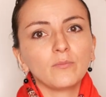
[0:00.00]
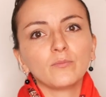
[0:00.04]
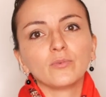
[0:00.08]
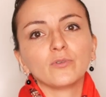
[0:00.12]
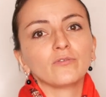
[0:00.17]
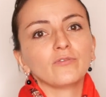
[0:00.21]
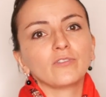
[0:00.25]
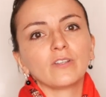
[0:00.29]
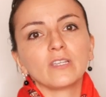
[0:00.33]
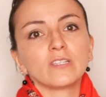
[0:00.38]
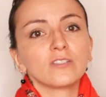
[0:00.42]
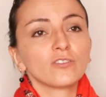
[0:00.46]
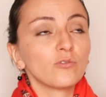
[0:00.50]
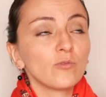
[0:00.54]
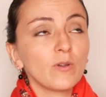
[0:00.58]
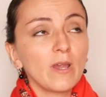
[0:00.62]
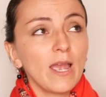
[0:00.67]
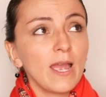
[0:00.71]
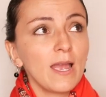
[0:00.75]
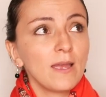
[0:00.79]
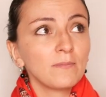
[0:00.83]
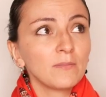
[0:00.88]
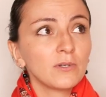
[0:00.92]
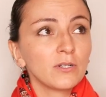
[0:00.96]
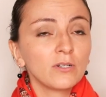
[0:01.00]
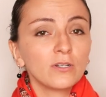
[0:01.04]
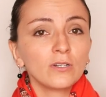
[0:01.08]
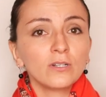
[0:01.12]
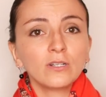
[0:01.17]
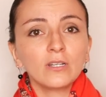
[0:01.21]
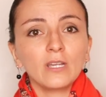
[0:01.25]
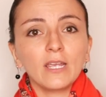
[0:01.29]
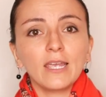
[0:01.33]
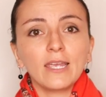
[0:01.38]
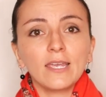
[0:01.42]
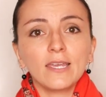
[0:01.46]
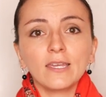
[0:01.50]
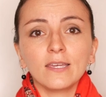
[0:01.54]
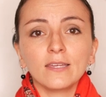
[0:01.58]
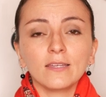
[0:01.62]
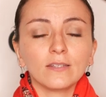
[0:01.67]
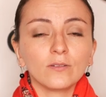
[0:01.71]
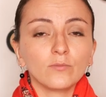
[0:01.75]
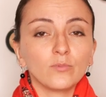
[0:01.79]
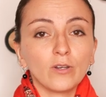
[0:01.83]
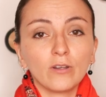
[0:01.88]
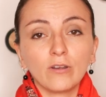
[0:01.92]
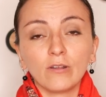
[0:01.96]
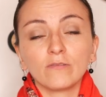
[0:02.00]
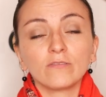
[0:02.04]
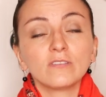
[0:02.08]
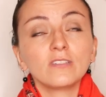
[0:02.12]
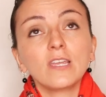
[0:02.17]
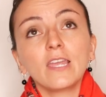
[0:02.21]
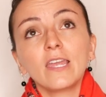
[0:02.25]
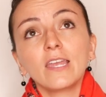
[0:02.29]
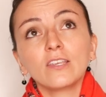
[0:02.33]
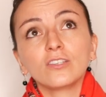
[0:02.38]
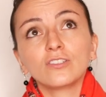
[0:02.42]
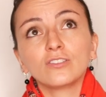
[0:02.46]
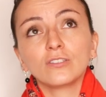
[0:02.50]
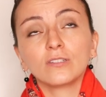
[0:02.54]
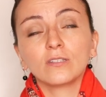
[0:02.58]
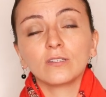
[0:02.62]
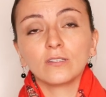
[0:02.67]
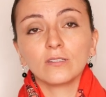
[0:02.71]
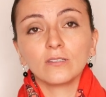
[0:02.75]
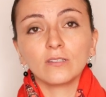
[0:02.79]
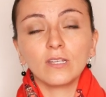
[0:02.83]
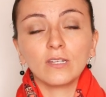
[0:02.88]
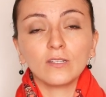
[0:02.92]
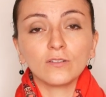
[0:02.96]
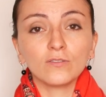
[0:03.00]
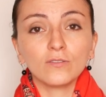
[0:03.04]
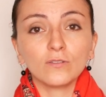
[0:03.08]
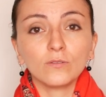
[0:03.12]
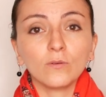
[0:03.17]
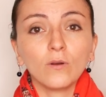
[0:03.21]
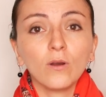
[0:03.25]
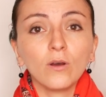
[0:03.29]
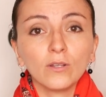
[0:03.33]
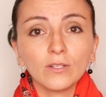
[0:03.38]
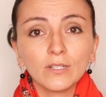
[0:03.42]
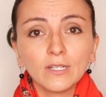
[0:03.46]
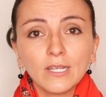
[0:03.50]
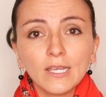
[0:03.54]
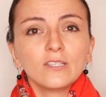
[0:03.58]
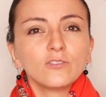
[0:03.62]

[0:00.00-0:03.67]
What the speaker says: improving his grammar and pronunciation and so on.